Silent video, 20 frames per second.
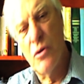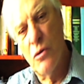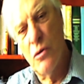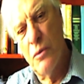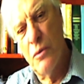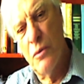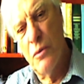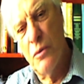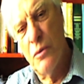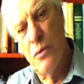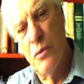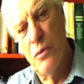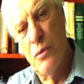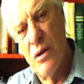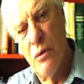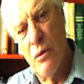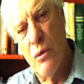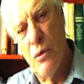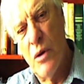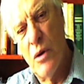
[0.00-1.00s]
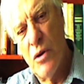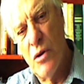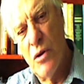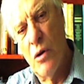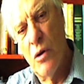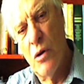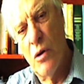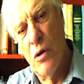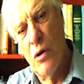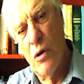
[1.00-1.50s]
basis on which
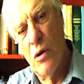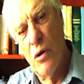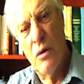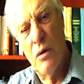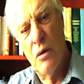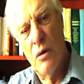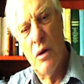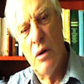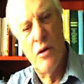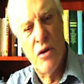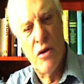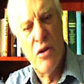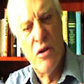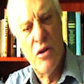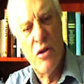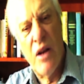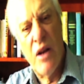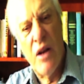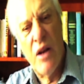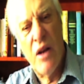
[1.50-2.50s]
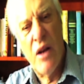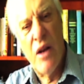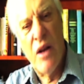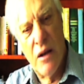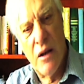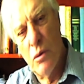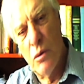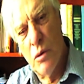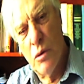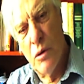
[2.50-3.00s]
your understanding of the
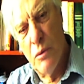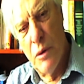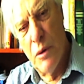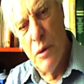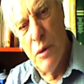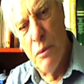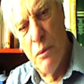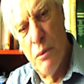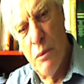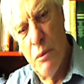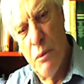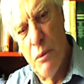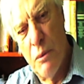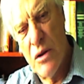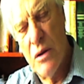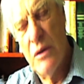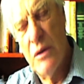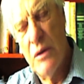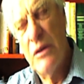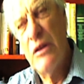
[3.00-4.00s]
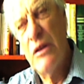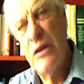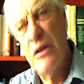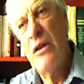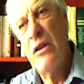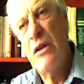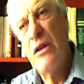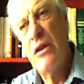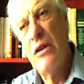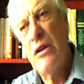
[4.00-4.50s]
world would have been based
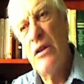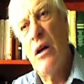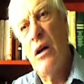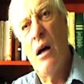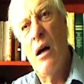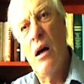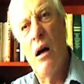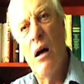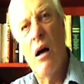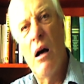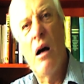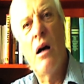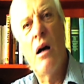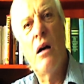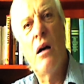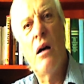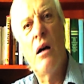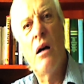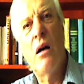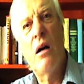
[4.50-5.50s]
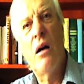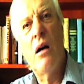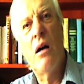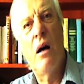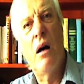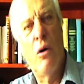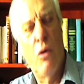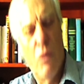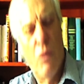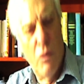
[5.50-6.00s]
are
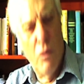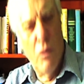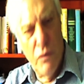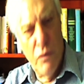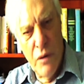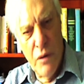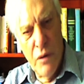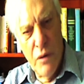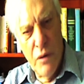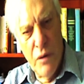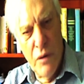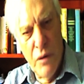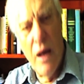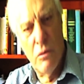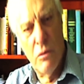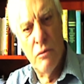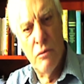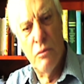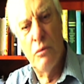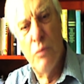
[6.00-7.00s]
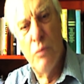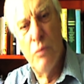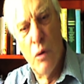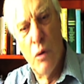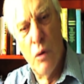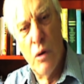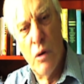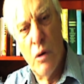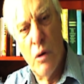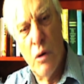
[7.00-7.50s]
now more
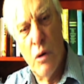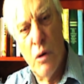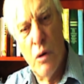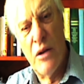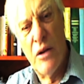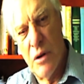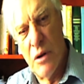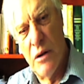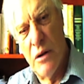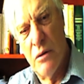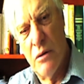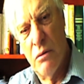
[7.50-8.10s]
or less obsolete.